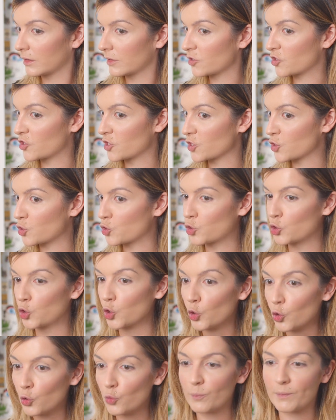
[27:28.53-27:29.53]
It's just
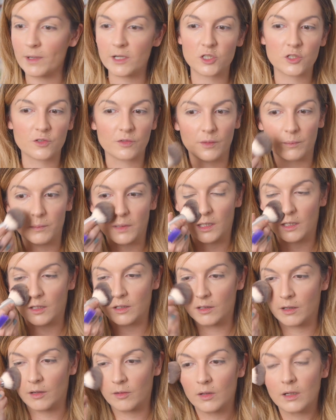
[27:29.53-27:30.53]
too much for me, you
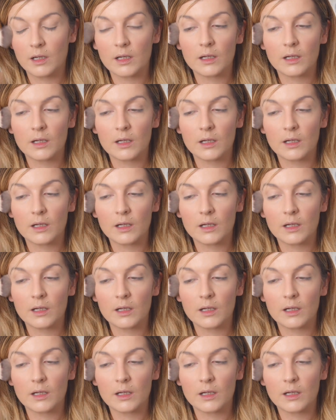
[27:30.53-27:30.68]
know?